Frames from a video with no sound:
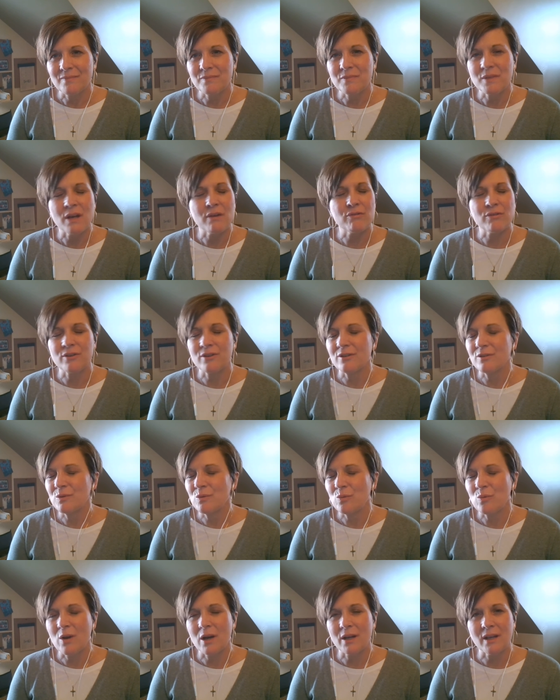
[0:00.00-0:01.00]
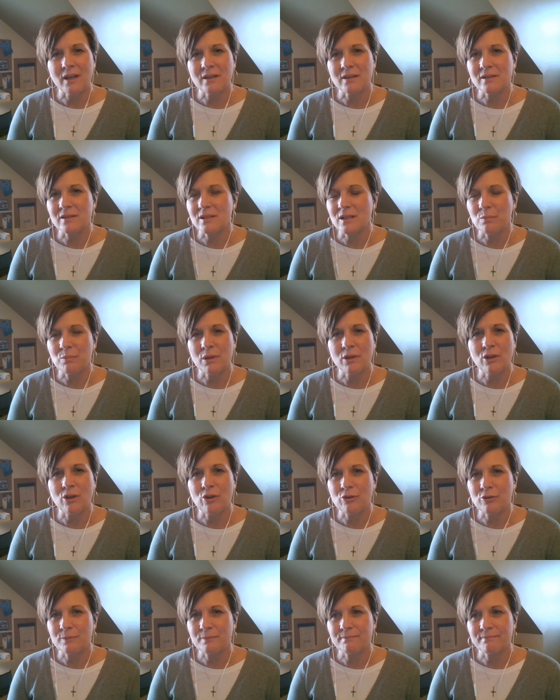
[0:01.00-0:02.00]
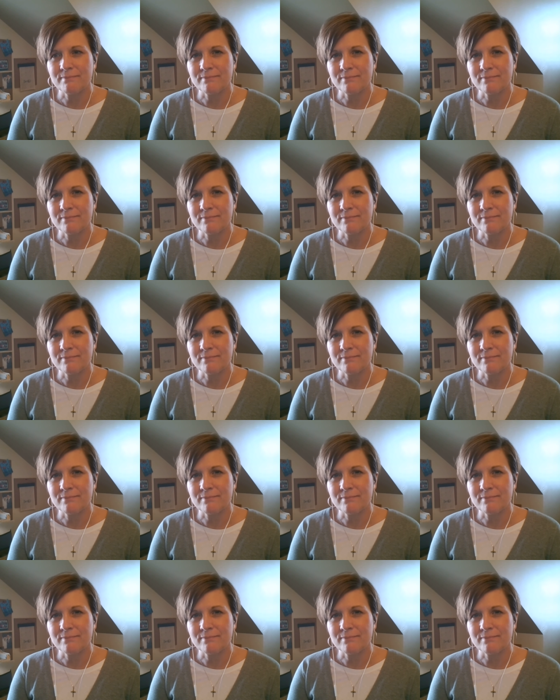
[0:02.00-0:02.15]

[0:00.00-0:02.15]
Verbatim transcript: Never walking a step alone